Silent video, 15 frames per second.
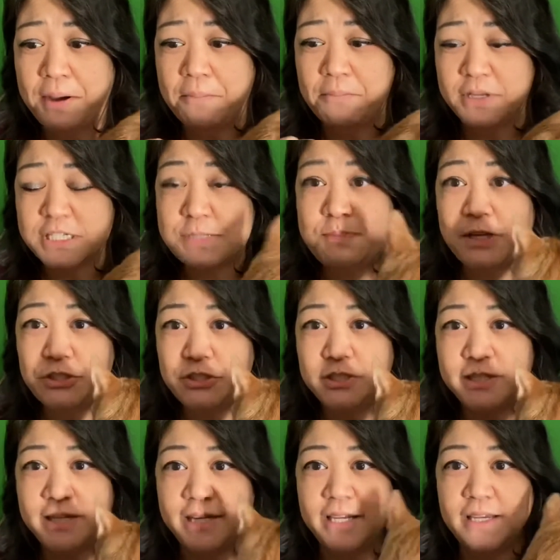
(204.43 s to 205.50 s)

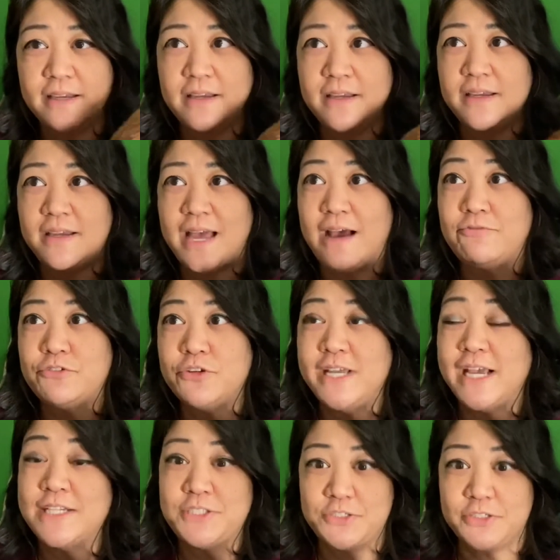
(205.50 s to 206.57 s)
especially after
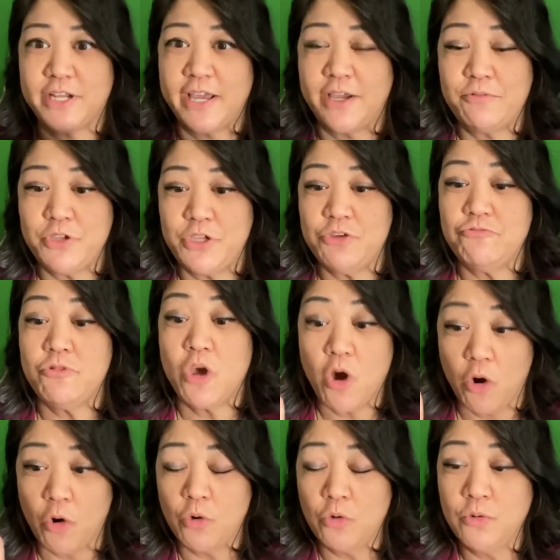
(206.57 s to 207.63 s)
yesterday, when you
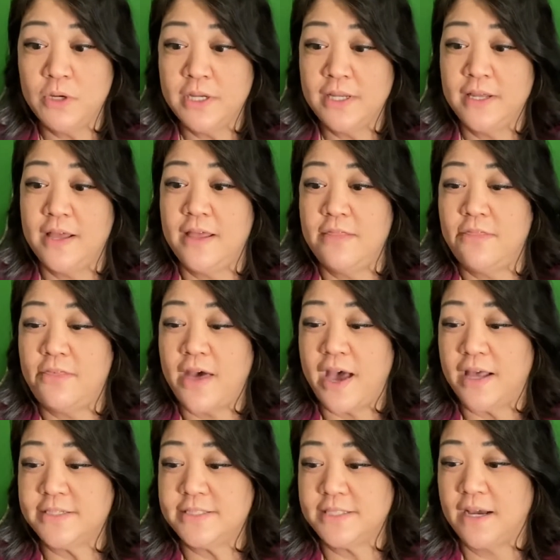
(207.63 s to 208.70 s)
know that,